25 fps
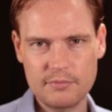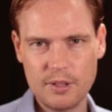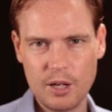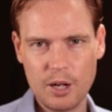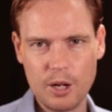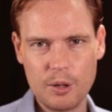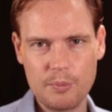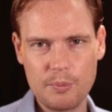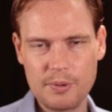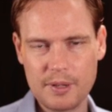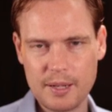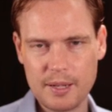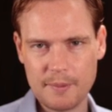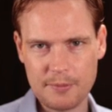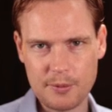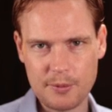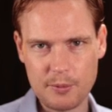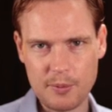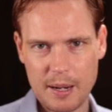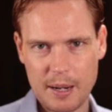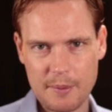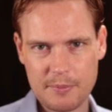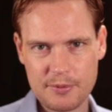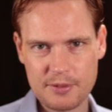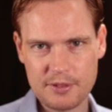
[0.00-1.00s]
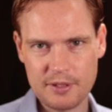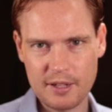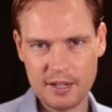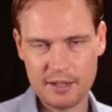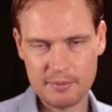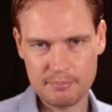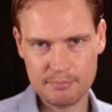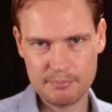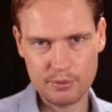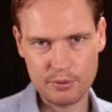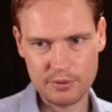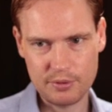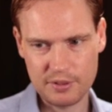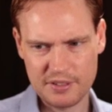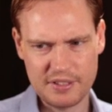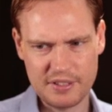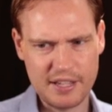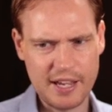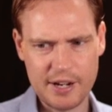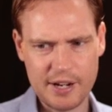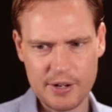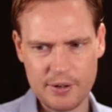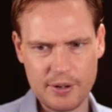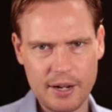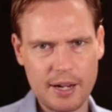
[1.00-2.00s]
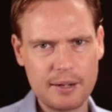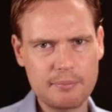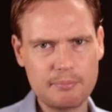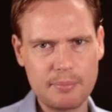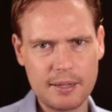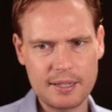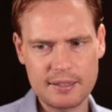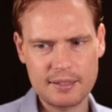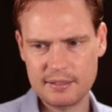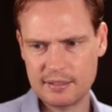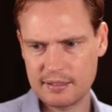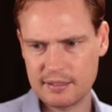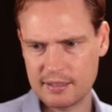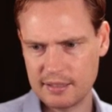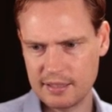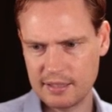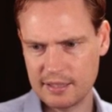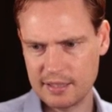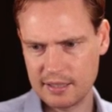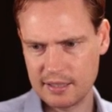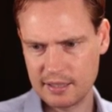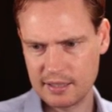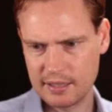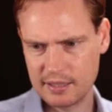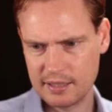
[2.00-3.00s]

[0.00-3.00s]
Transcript: open up the website and pull the data out, basically.